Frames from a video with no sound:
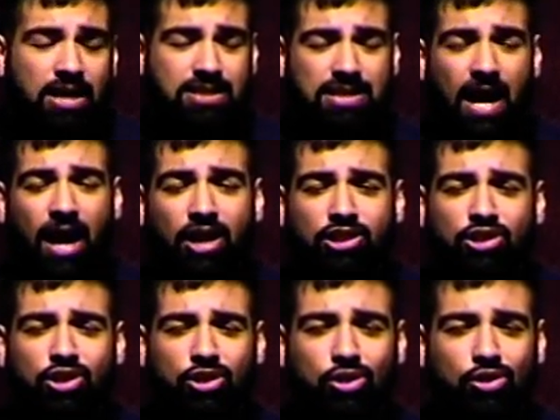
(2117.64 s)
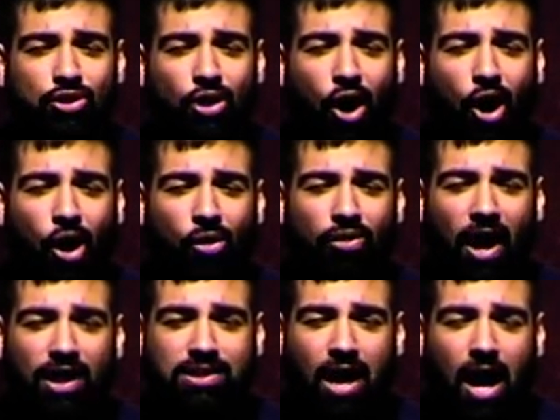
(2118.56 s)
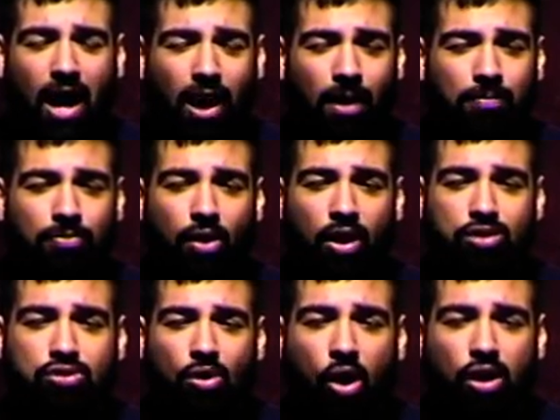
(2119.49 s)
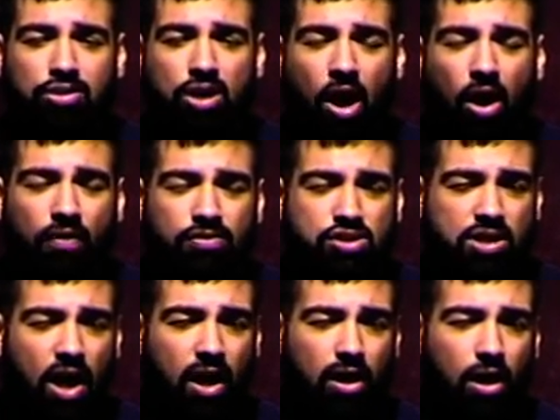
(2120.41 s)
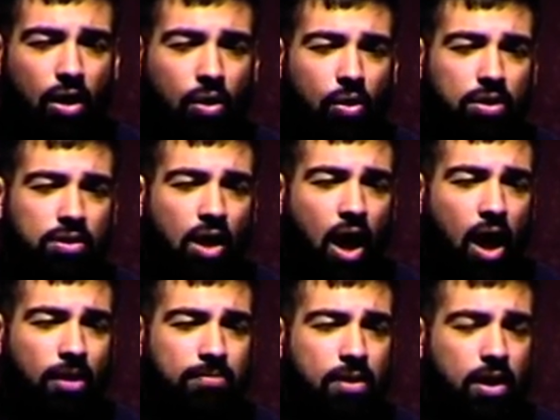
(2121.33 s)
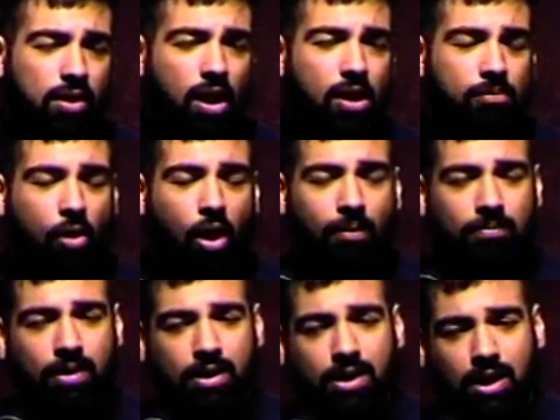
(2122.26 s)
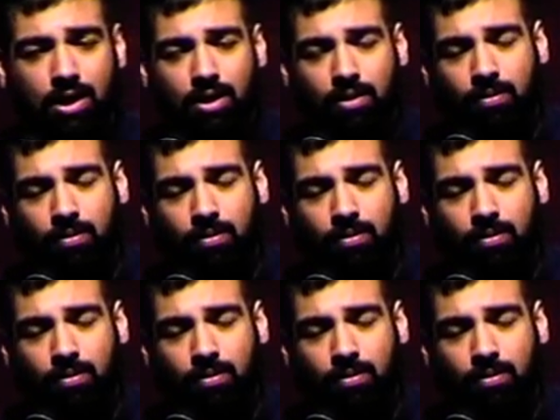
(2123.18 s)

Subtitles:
say, "Do you know that I am the daughter of Shaykh Khuda Amir al-Mu'mineen?"